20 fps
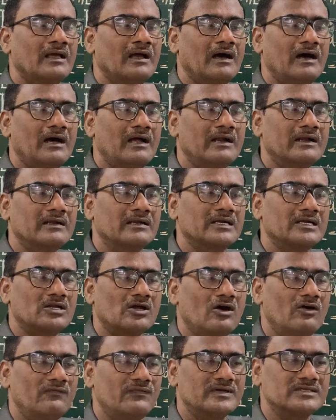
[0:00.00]
and it
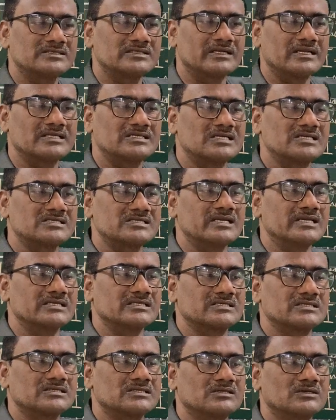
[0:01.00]
offers
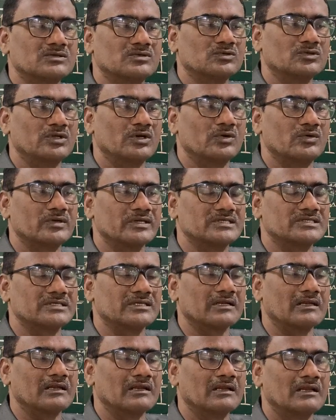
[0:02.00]
resistance to the
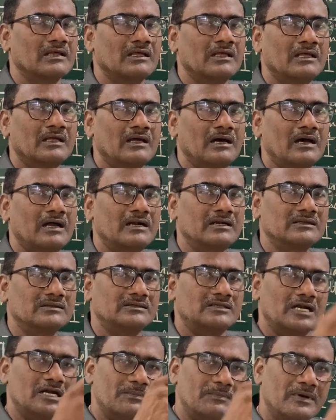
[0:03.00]
rotation, and
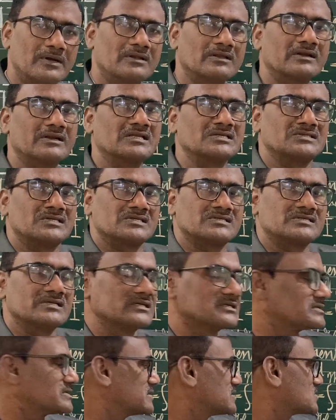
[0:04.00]
that particular
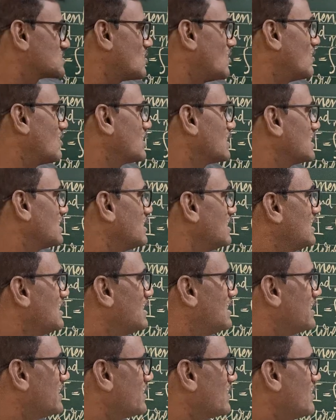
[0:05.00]
resistance is called
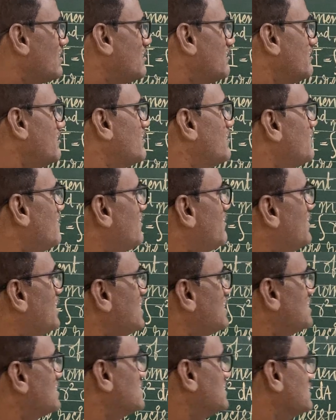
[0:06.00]

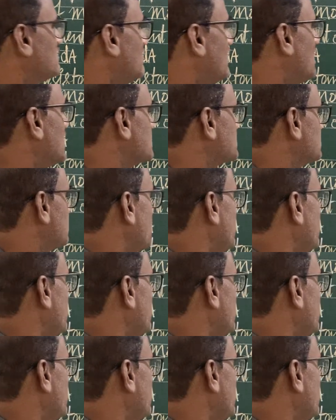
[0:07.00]
mass